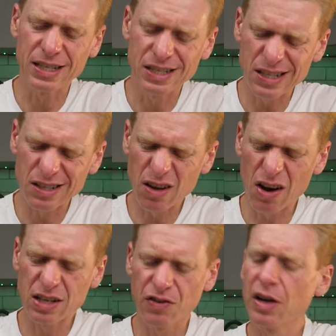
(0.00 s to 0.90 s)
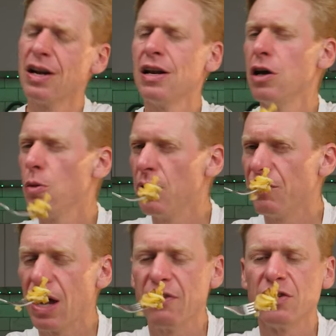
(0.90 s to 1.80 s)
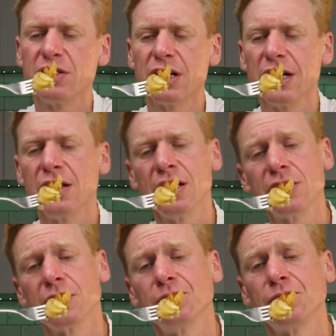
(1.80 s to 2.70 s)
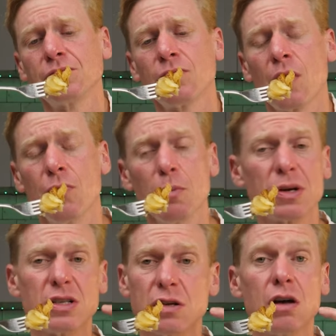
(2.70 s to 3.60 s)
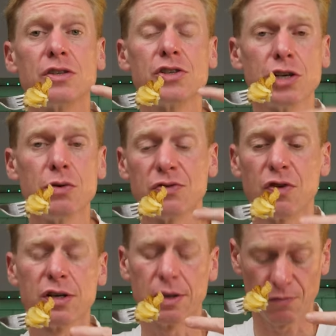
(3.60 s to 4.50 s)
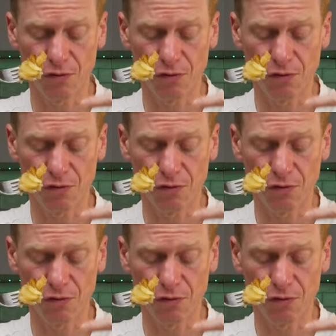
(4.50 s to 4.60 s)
It just started to feel a little bit of an effort to eat this. Not because it's hard to chew, it's very, in